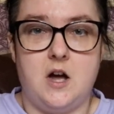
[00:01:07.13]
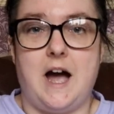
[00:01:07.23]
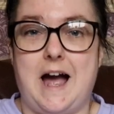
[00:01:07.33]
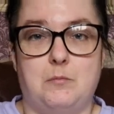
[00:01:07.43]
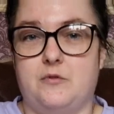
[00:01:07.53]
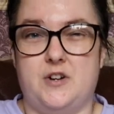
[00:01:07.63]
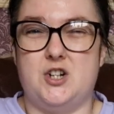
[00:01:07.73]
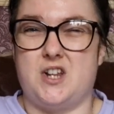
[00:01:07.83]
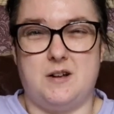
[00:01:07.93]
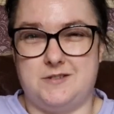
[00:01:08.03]
I will finish
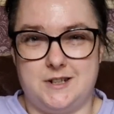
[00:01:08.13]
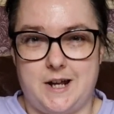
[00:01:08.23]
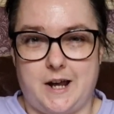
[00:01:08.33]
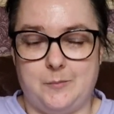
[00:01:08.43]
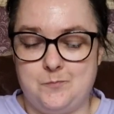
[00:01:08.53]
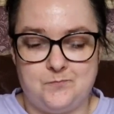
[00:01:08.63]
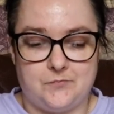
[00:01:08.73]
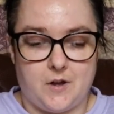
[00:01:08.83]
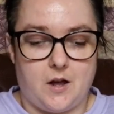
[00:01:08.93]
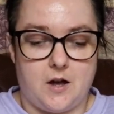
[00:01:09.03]
that today,
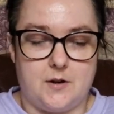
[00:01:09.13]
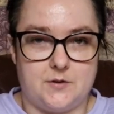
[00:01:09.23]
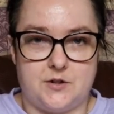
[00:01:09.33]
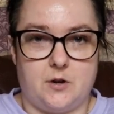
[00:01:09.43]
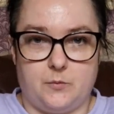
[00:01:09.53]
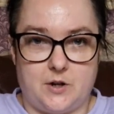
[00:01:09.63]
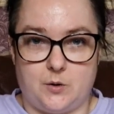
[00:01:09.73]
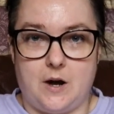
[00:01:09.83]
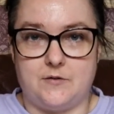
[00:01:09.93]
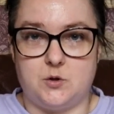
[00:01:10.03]
so I don't
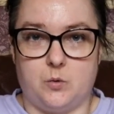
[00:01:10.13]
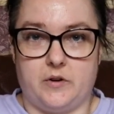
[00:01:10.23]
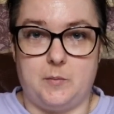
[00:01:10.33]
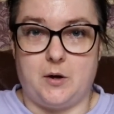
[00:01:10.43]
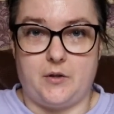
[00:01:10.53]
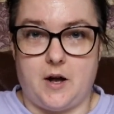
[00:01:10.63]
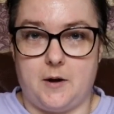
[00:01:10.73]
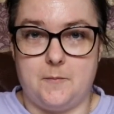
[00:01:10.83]
have to worry about that.